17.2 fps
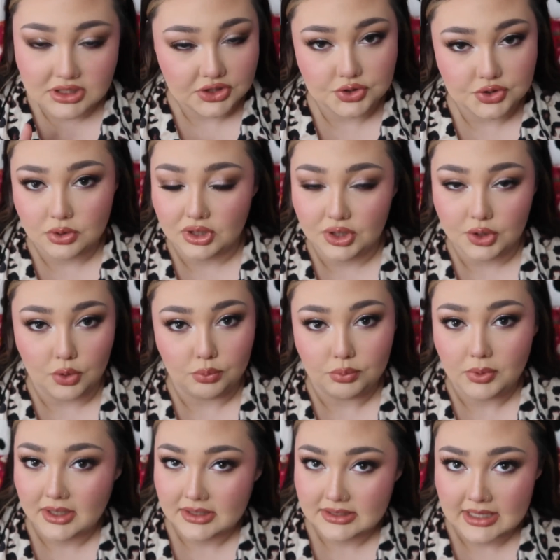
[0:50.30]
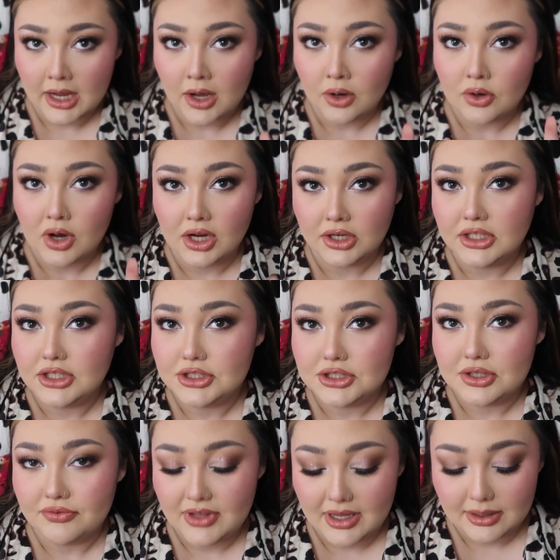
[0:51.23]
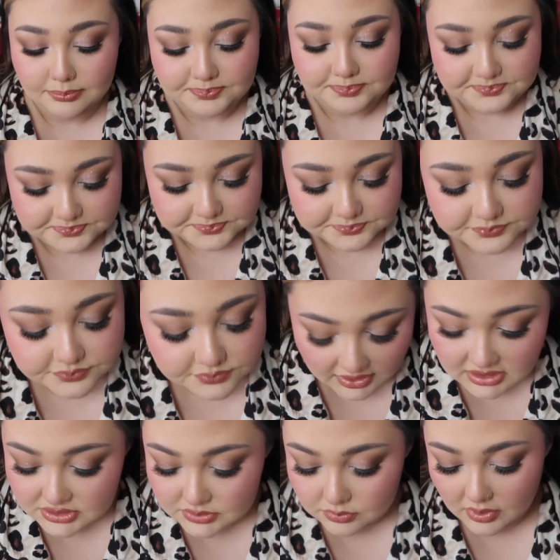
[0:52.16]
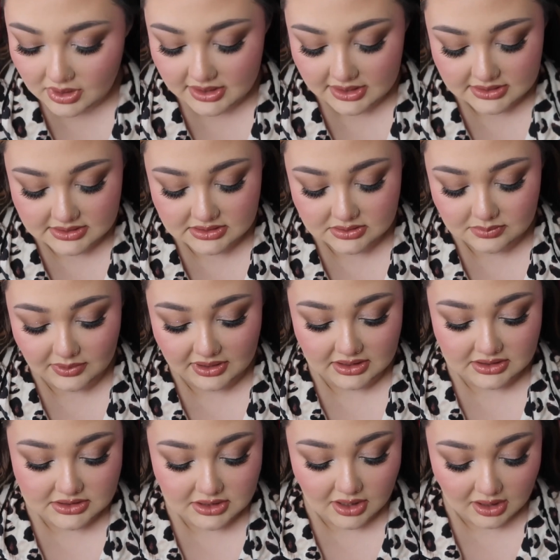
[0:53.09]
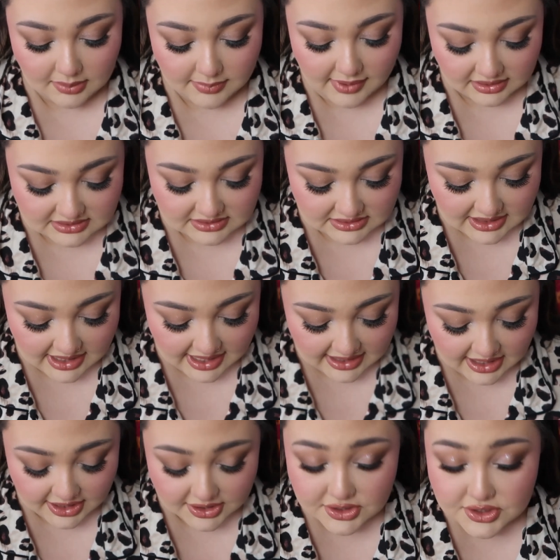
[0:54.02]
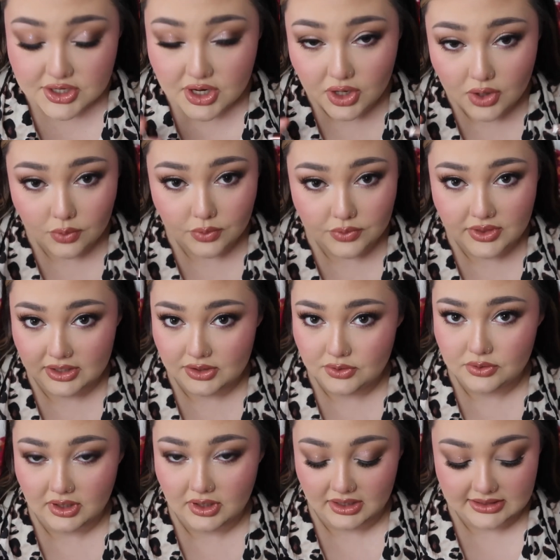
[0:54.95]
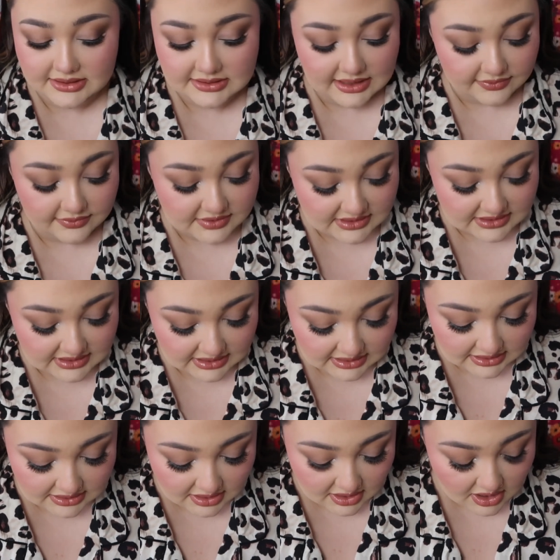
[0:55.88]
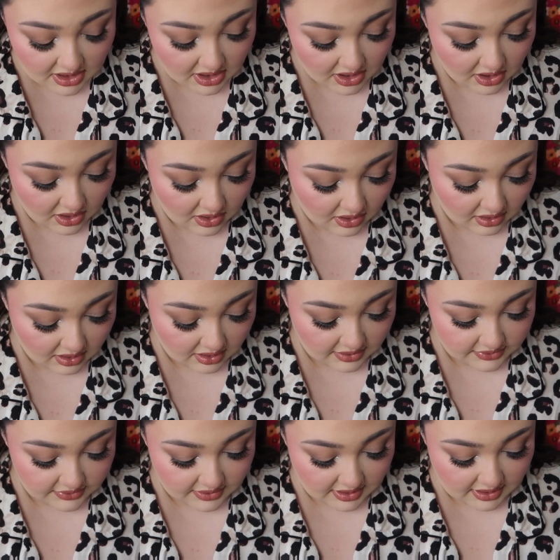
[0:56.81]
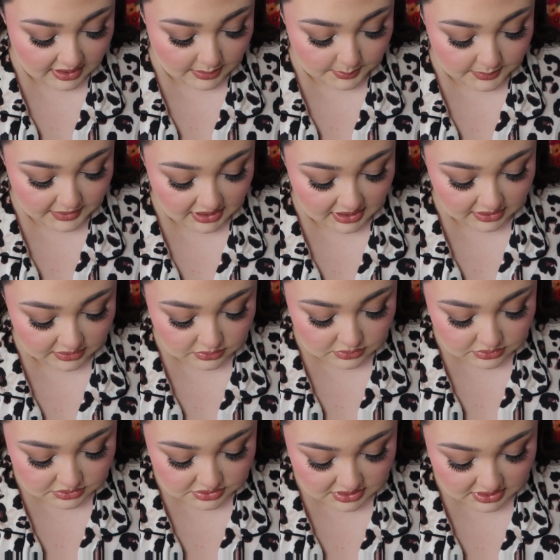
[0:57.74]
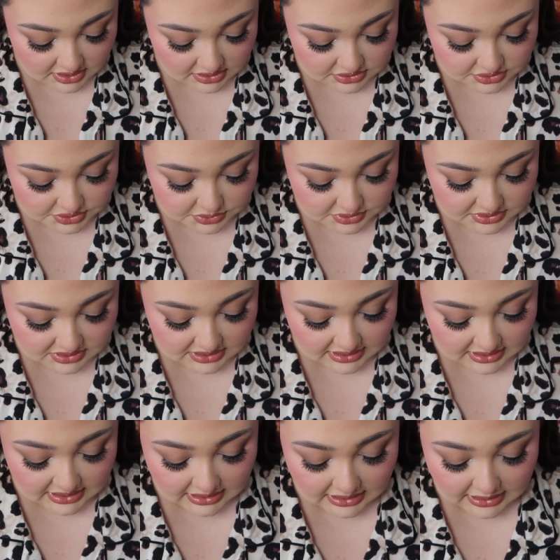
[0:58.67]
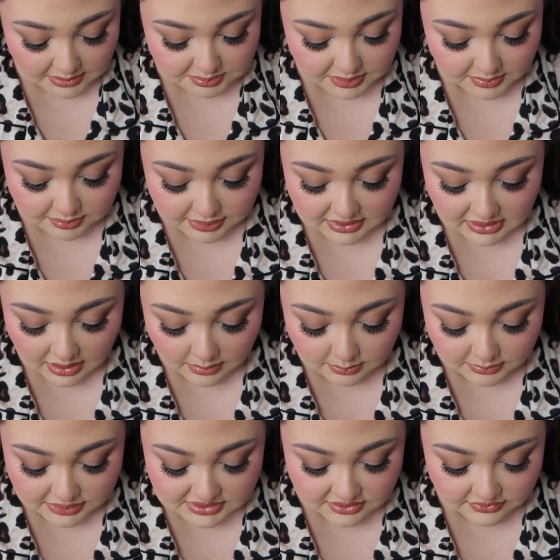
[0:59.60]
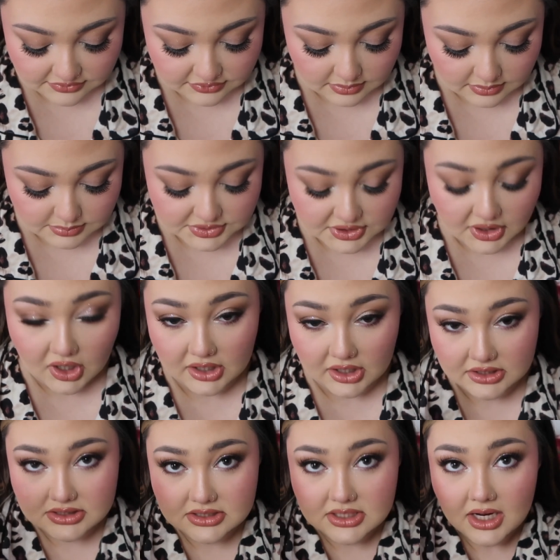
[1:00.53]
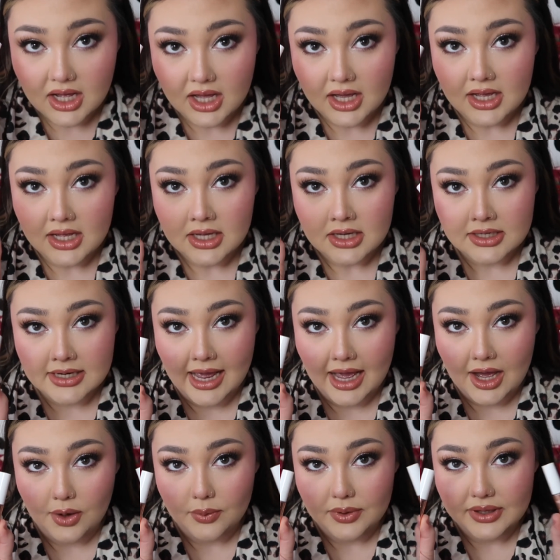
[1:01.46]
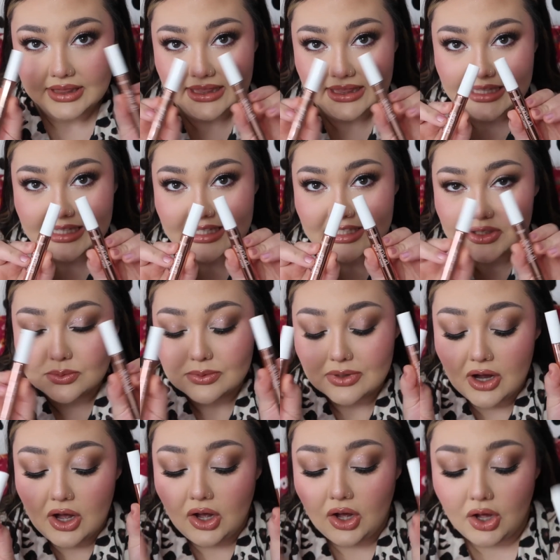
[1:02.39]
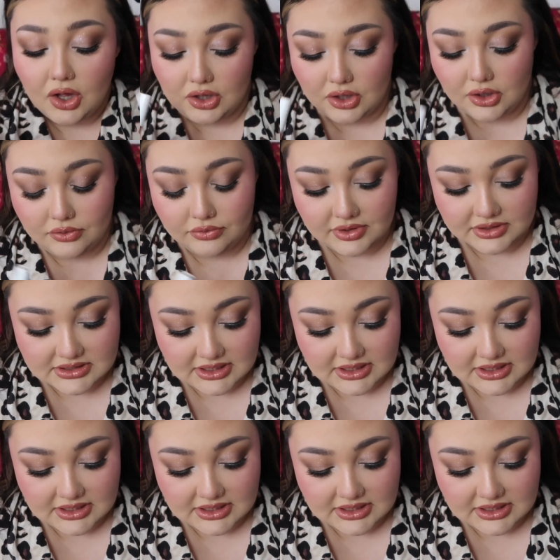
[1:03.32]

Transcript: do a little rundown on each of them. First ones we're gonna talk about today, I know that you girlies have seen, are the Maracuja Juicy Lip Plumps from Tarte. Now, these were all over